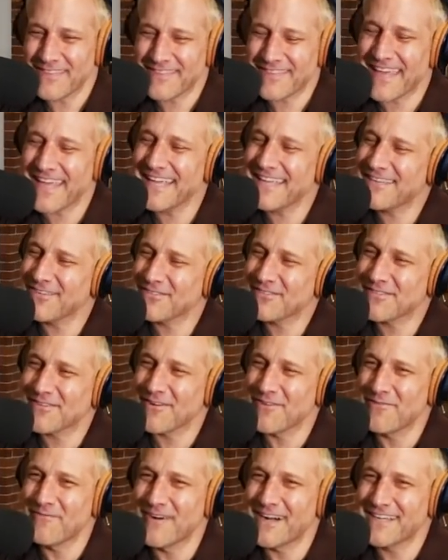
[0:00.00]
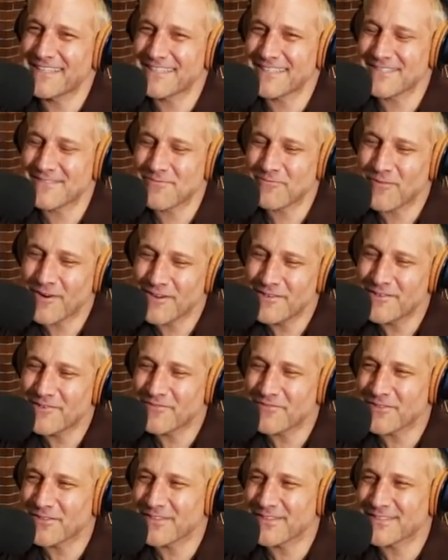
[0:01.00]
Thank you so much. It's
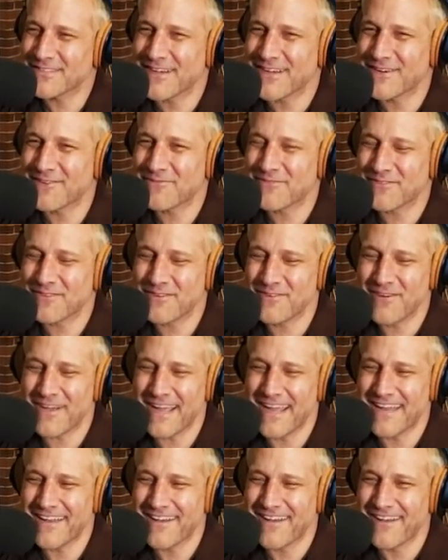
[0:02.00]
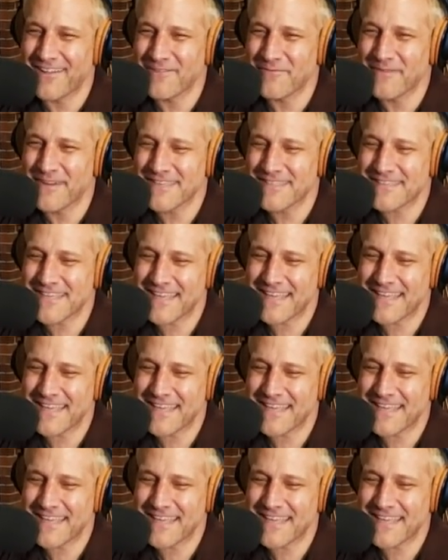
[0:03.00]
wonderful to talk with you, and all the best.